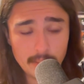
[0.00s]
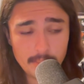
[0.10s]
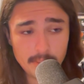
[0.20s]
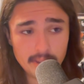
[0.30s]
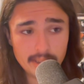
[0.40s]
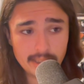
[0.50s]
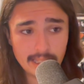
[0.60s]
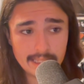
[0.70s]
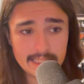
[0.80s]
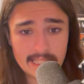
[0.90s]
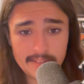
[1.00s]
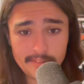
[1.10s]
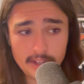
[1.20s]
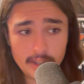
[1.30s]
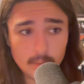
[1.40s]
I'm putting in like 10
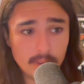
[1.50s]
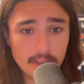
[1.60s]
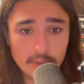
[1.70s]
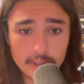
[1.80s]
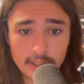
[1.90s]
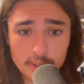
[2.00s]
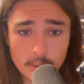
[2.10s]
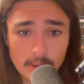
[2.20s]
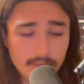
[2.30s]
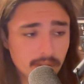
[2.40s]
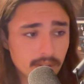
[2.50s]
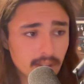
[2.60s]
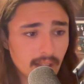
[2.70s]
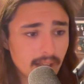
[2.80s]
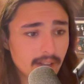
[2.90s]
fucking windows and a 12-foot
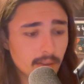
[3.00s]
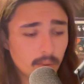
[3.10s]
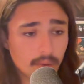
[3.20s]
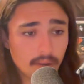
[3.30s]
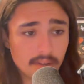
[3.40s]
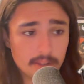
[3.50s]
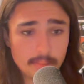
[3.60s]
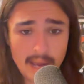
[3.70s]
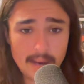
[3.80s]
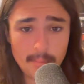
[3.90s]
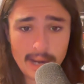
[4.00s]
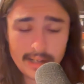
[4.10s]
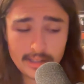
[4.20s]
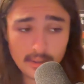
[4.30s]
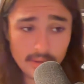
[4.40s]
sliding door on this back
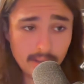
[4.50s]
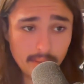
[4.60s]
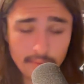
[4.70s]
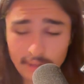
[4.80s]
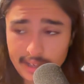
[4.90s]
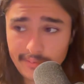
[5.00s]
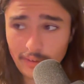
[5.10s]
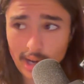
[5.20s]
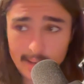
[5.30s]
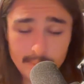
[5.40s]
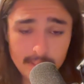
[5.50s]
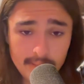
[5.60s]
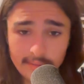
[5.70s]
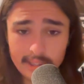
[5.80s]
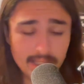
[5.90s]
patio that reframed and
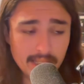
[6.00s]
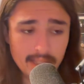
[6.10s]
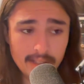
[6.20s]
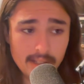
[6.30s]
redid.